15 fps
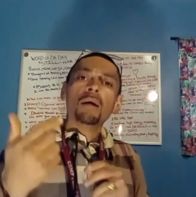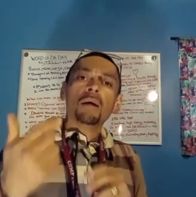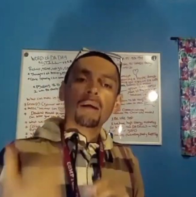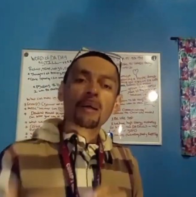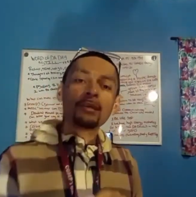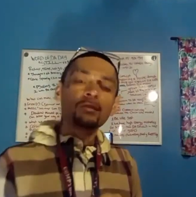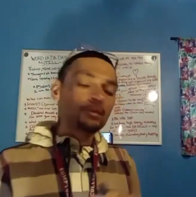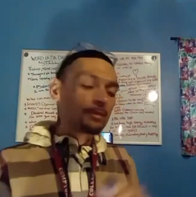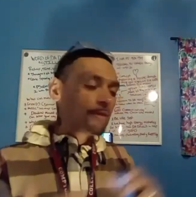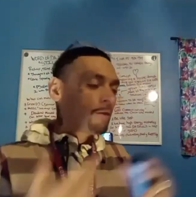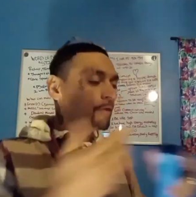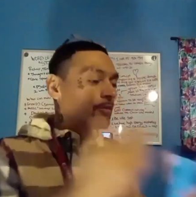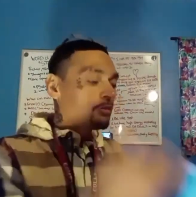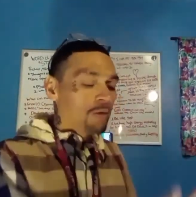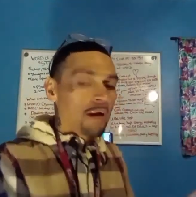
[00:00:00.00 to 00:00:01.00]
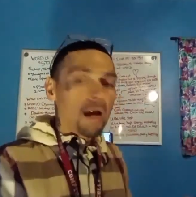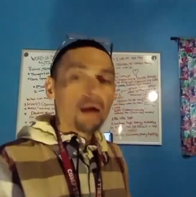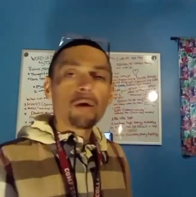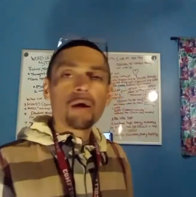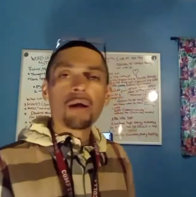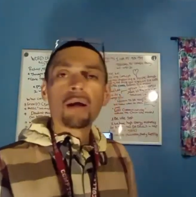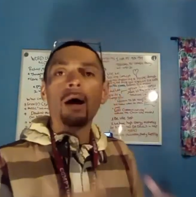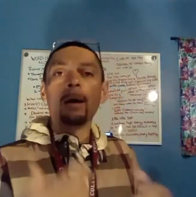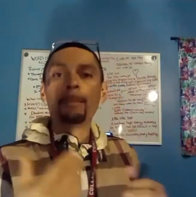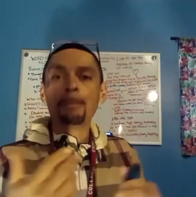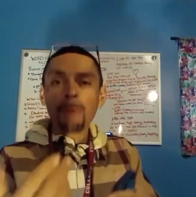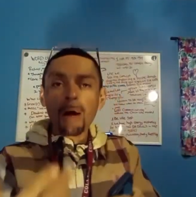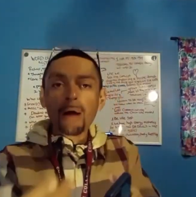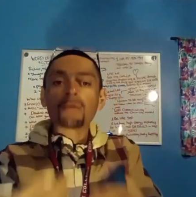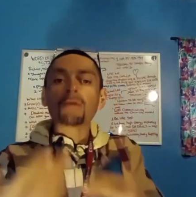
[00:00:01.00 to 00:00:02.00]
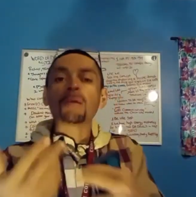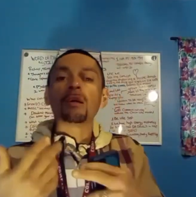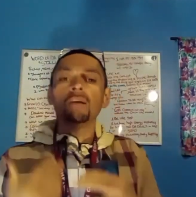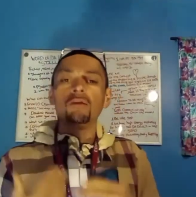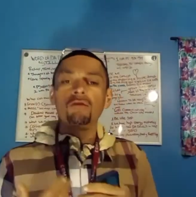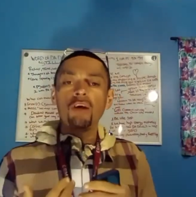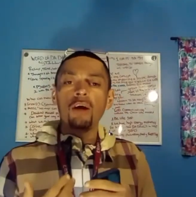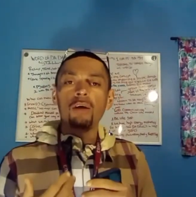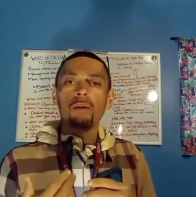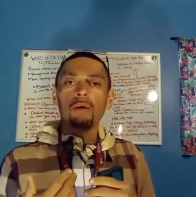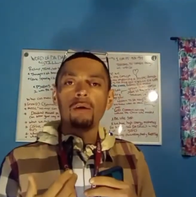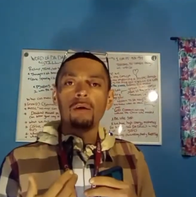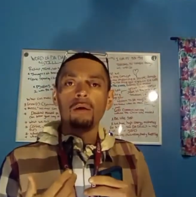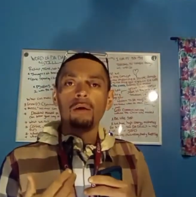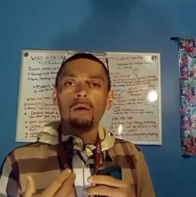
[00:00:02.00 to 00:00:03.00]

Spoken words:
is to share it amongst each other.